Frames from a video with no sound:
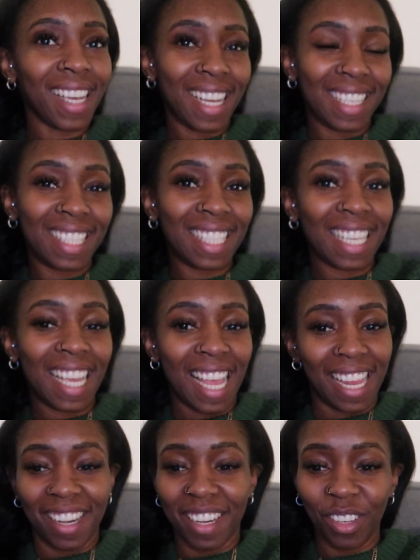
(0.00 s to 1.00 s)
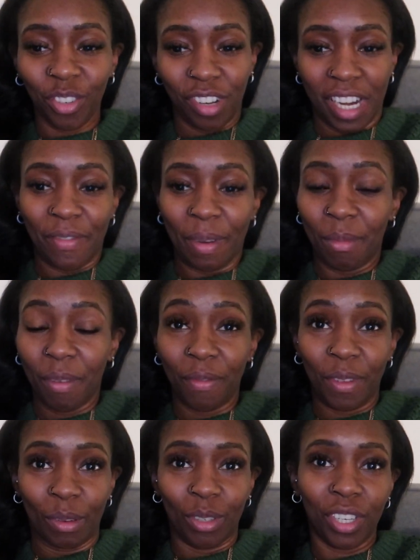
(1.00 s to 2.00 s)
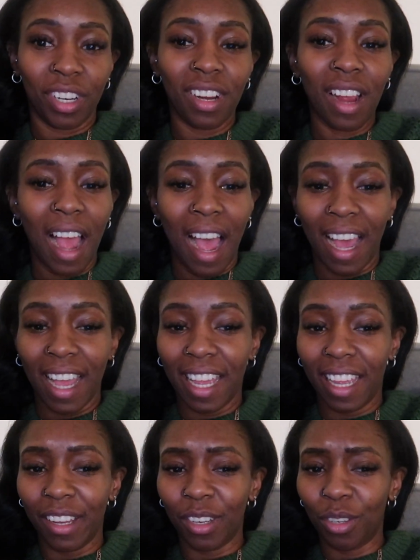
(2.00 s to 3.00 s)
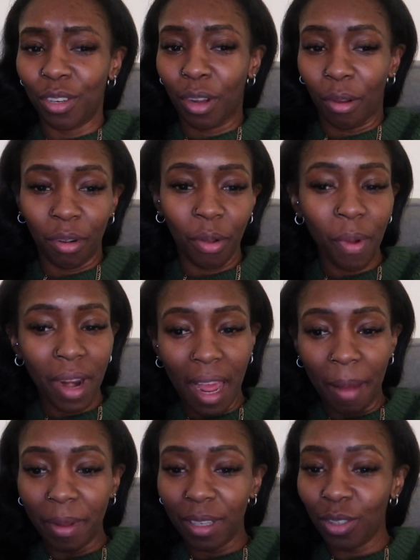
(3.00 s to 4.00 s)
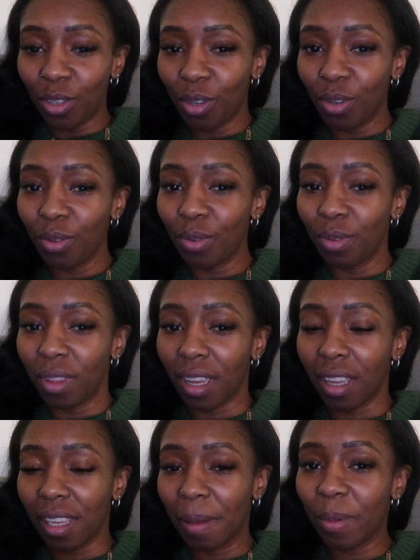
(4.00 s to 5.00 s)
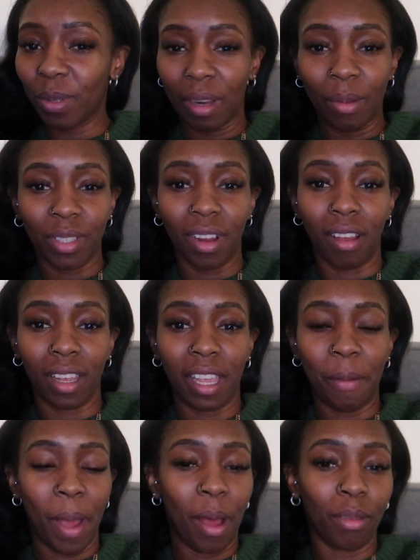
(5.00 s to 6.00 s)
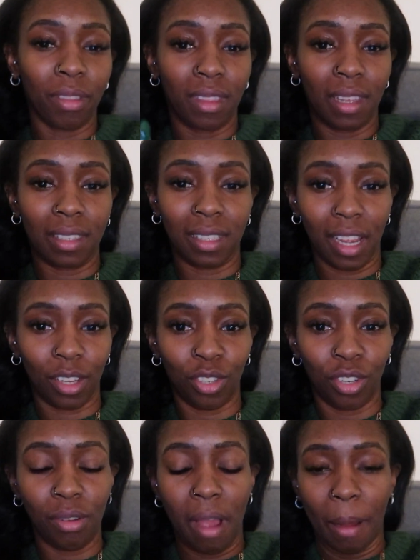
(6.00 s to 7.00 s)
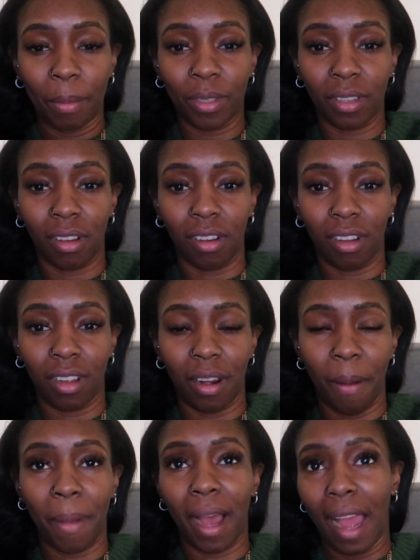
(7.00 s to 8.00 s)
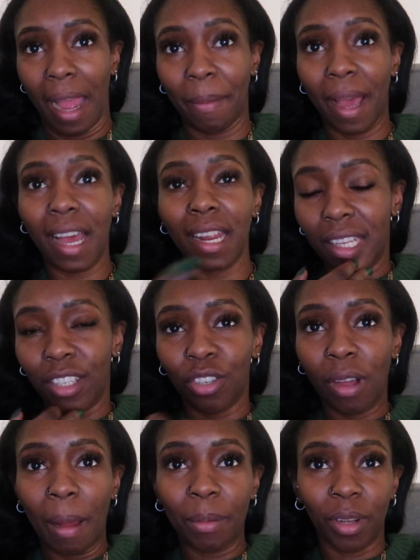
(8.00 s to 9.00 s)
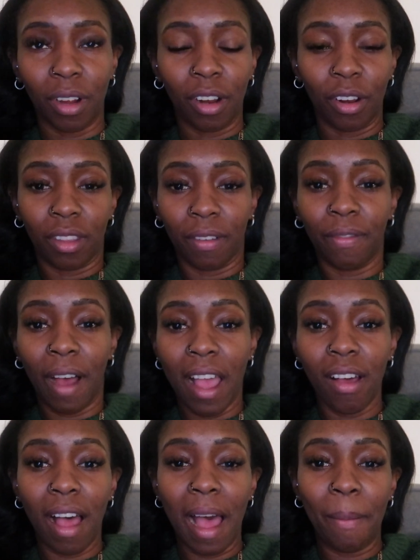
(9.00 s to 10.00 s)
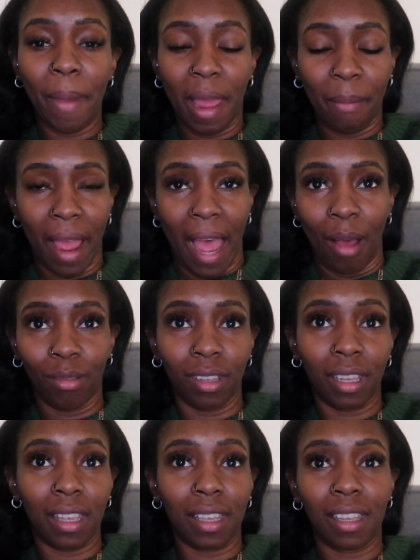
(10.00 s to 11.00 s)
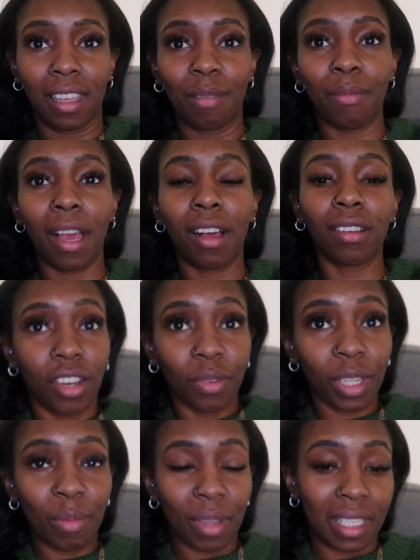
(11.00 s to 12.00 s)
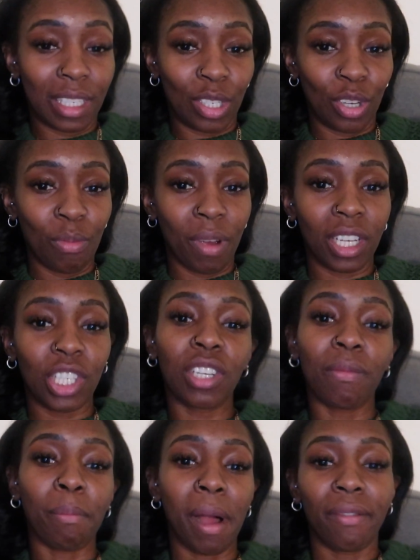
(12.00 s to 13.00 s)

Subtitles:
guys, editing Trenee from the future. I don't know what happened to the clips when I was talking about these next two apps on my iPad. These two apps are the File app and my Outlook email. I didn't really miss too much. My